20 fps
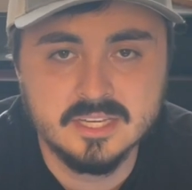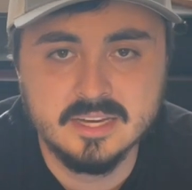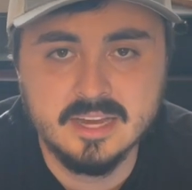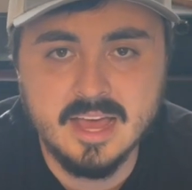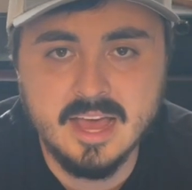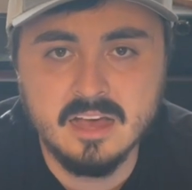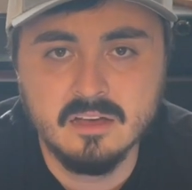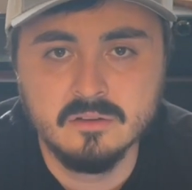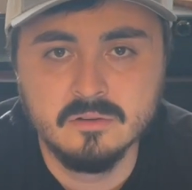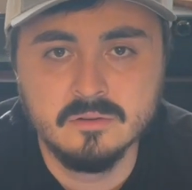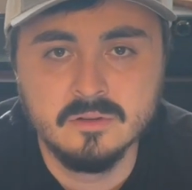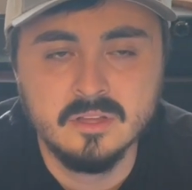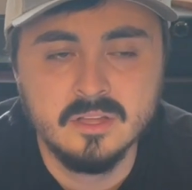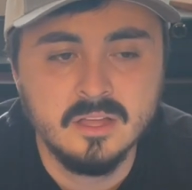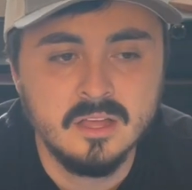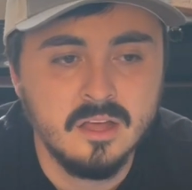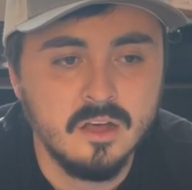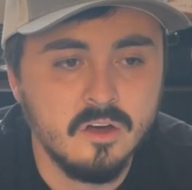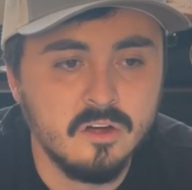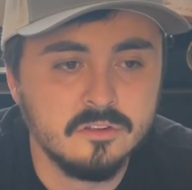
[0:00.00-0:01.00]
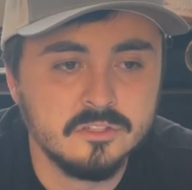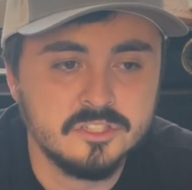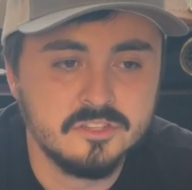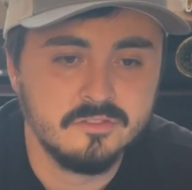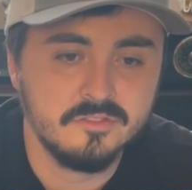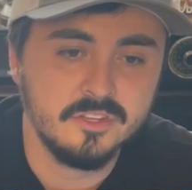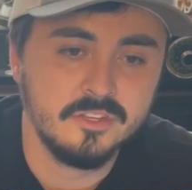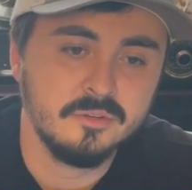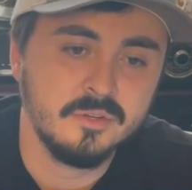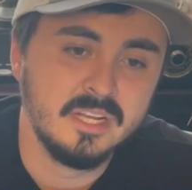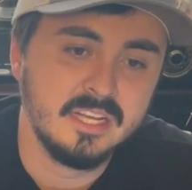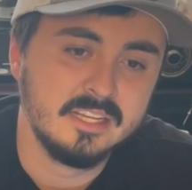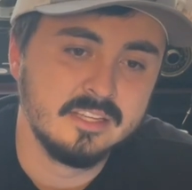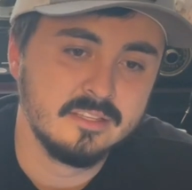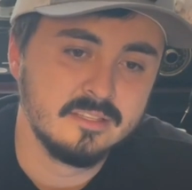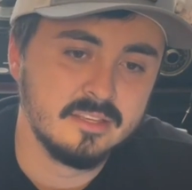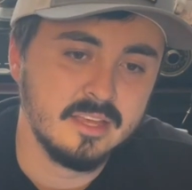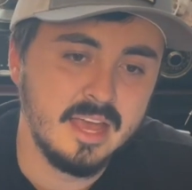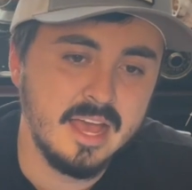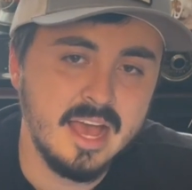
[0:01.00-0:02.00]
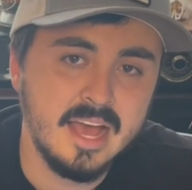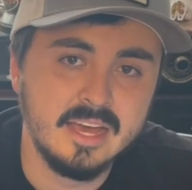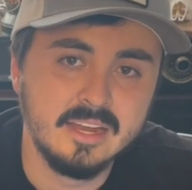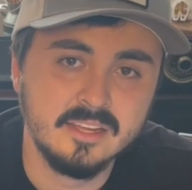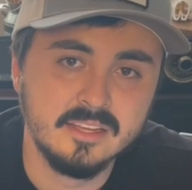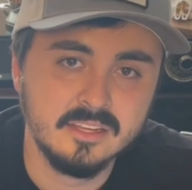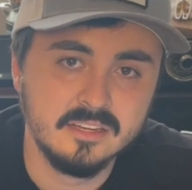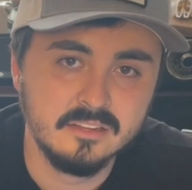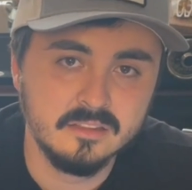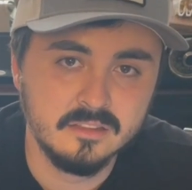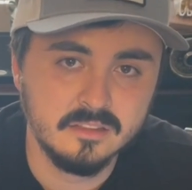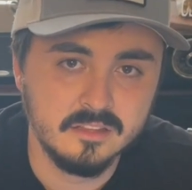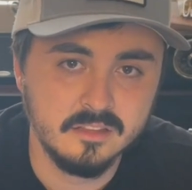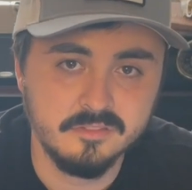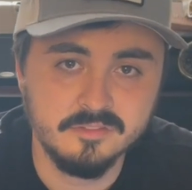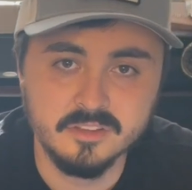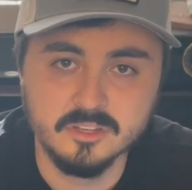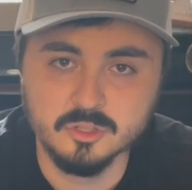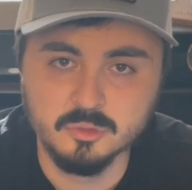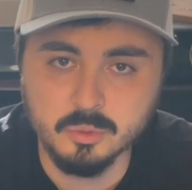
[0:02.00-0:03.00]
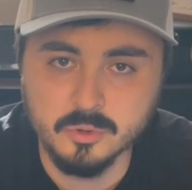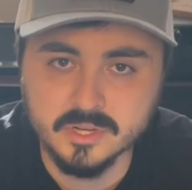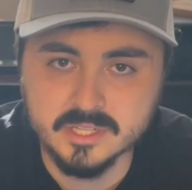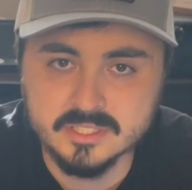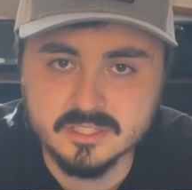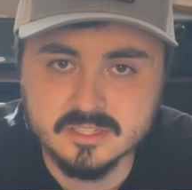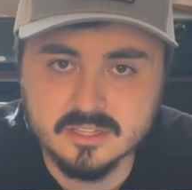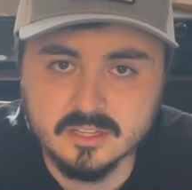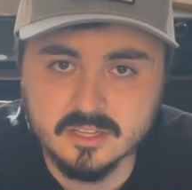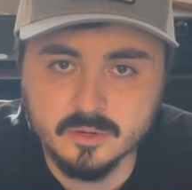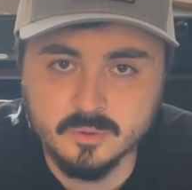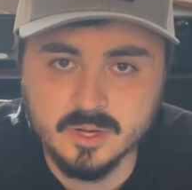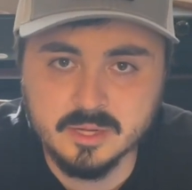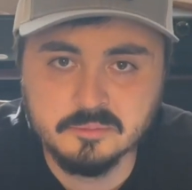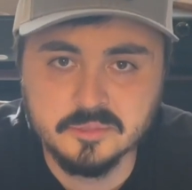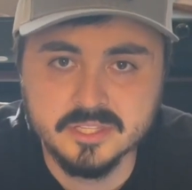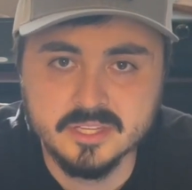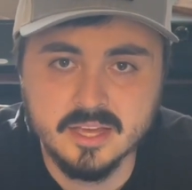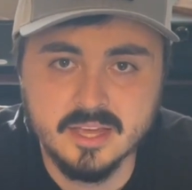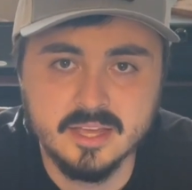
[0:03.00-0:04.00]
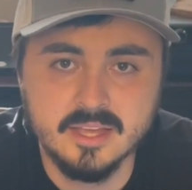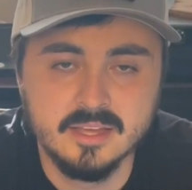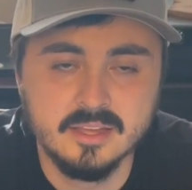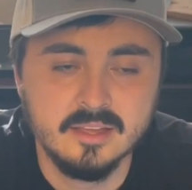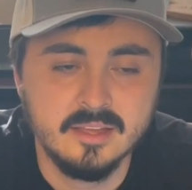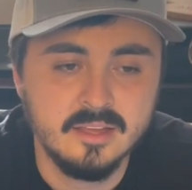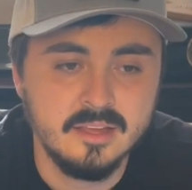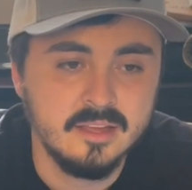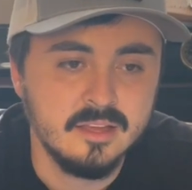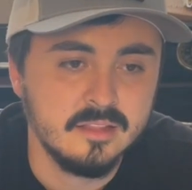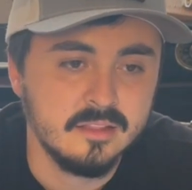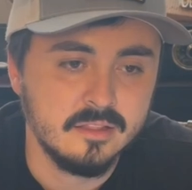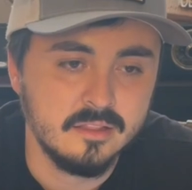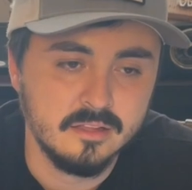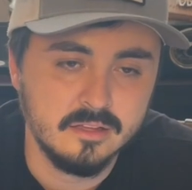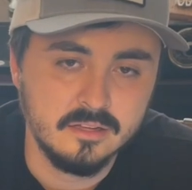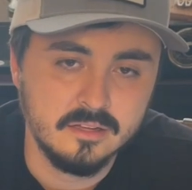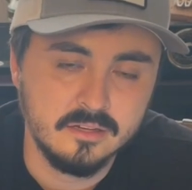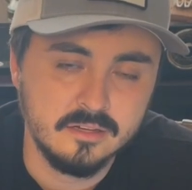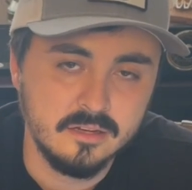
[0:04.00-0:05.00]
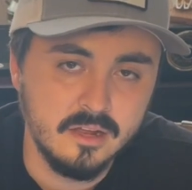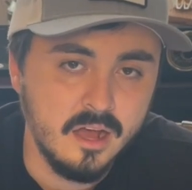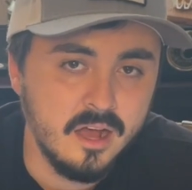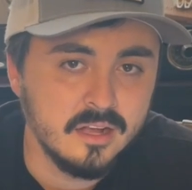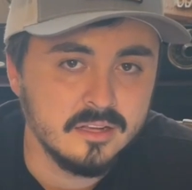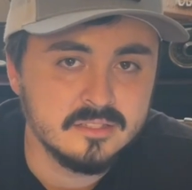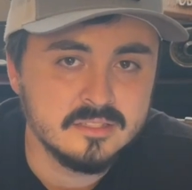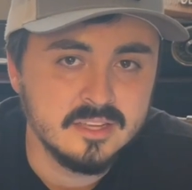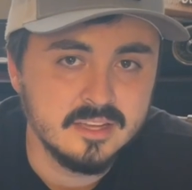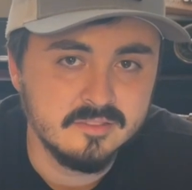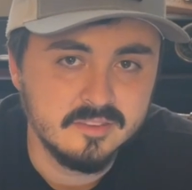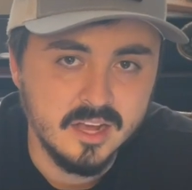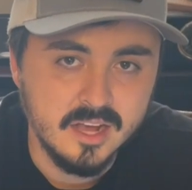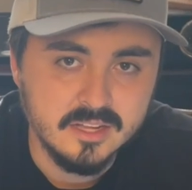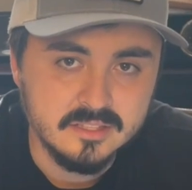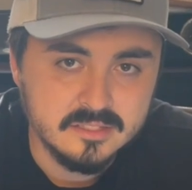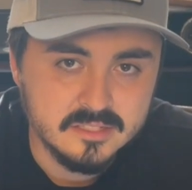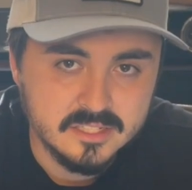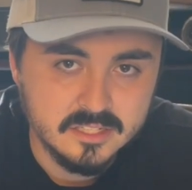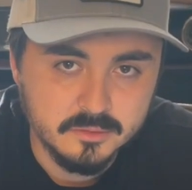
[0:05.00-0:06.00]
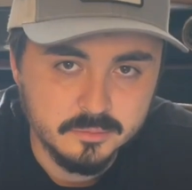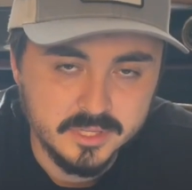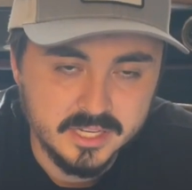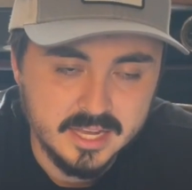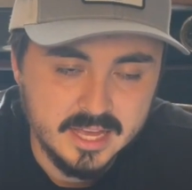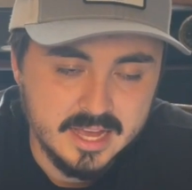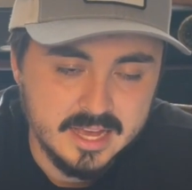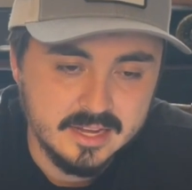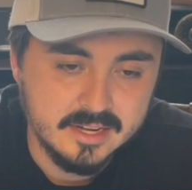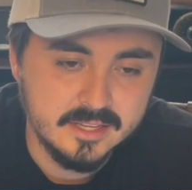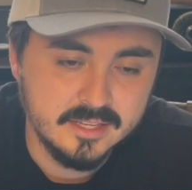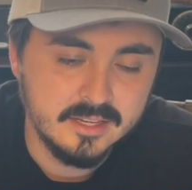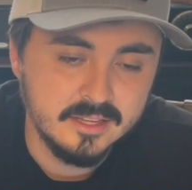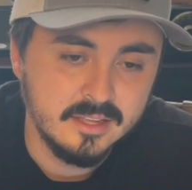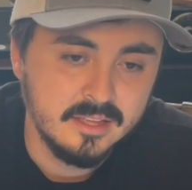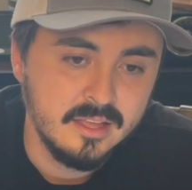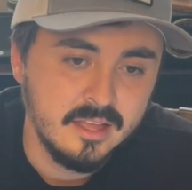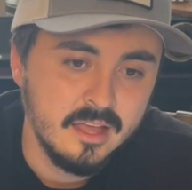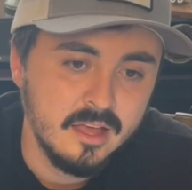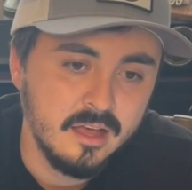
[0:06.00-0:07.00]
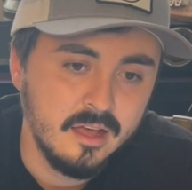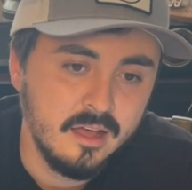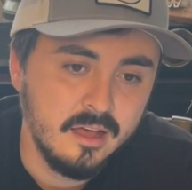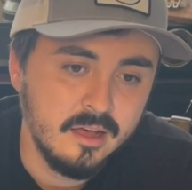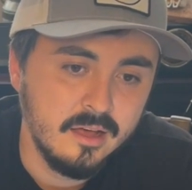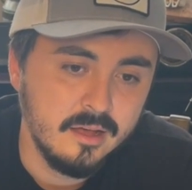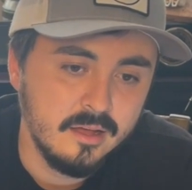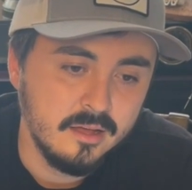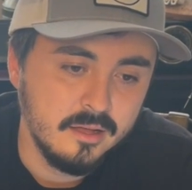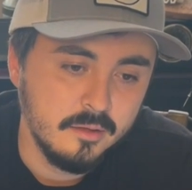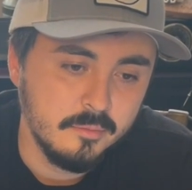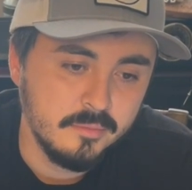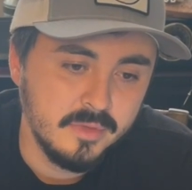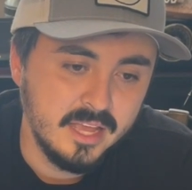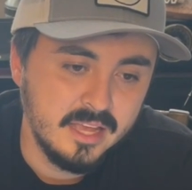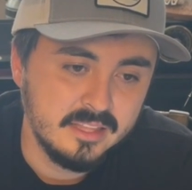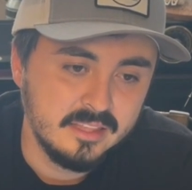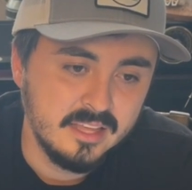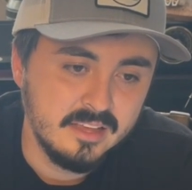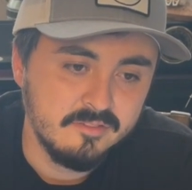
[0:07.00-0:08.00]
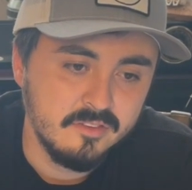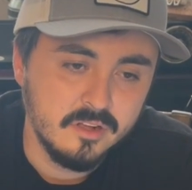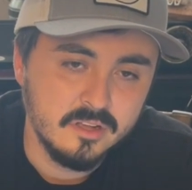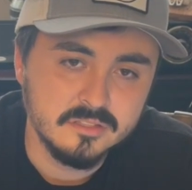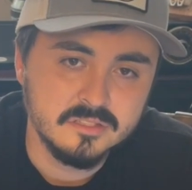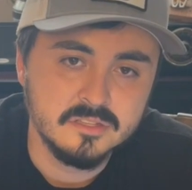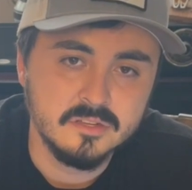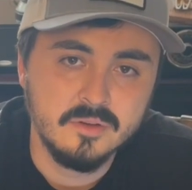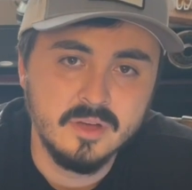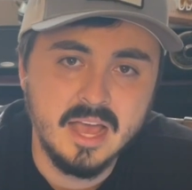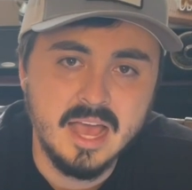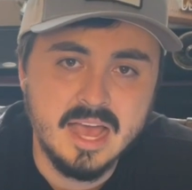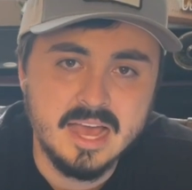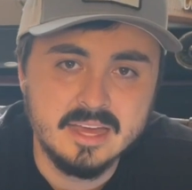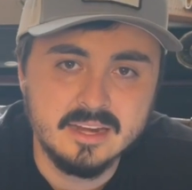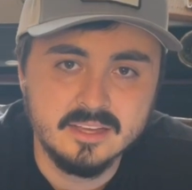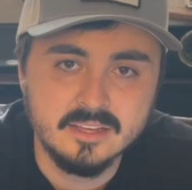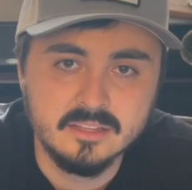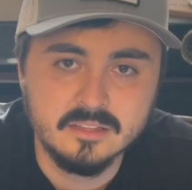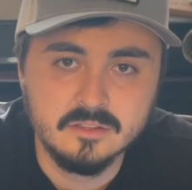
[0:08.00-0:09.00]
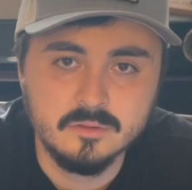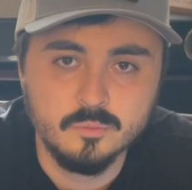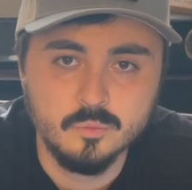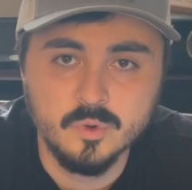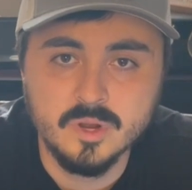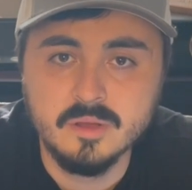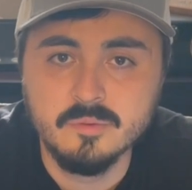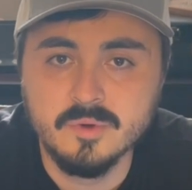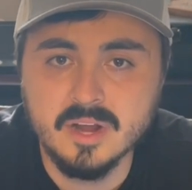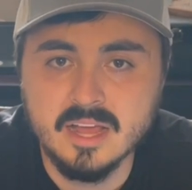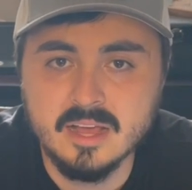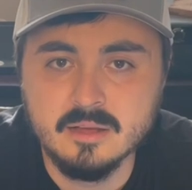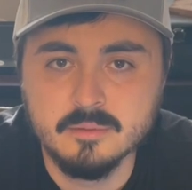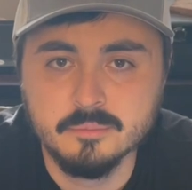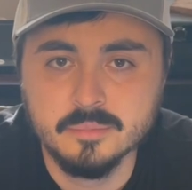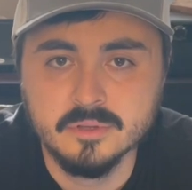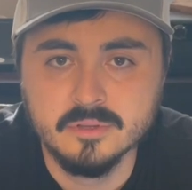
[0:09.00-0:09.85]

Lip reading: to now, Ultraview has added the field points to their website. The nocks have not still been added, and they've also added rewrap